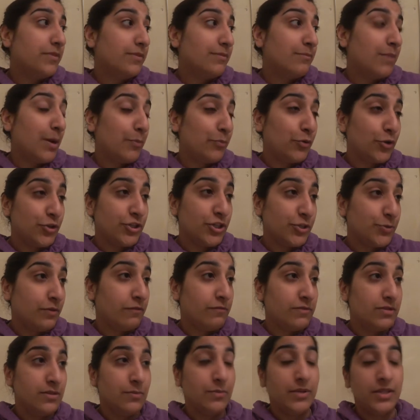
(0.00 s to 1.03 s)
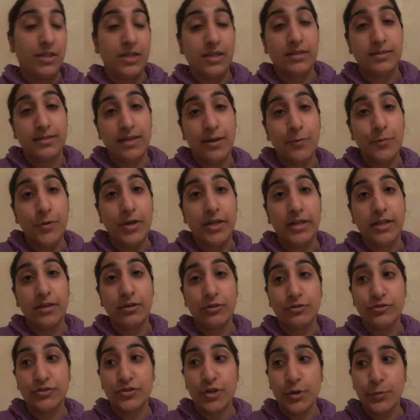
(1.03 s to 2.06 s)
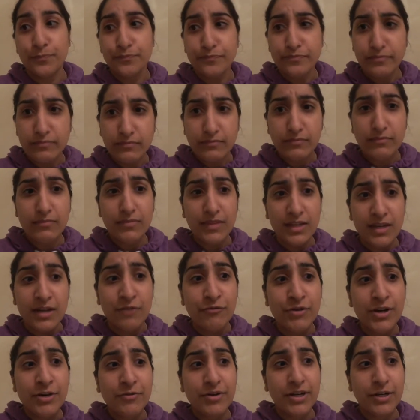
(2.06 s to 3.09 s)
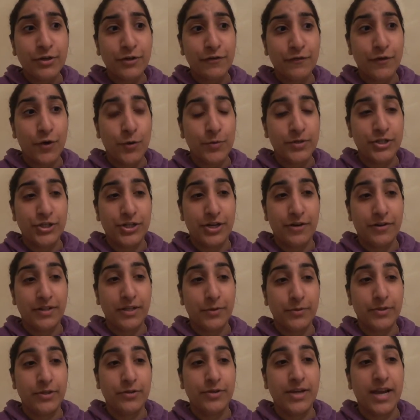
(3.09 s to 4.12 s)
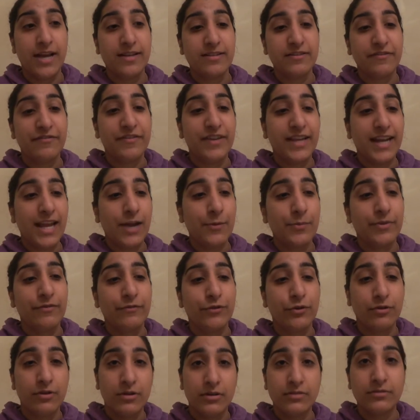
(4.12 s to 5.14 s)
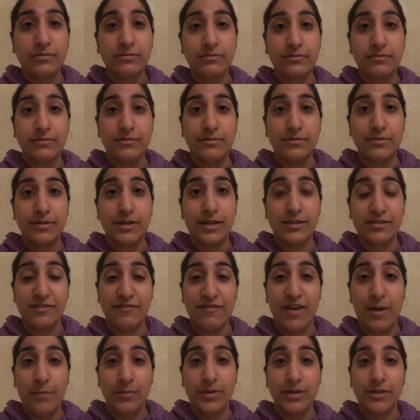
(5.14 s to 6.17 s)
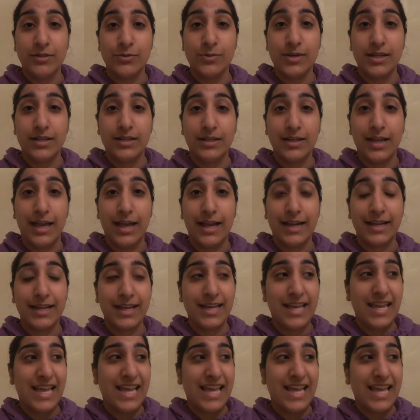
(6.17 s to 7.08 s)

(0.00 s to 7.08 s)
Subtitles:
my projects will obviously be things that I'm working on. So I really, really look forward to sharing that with you guys. I feel like we've grown as a family as well. Like,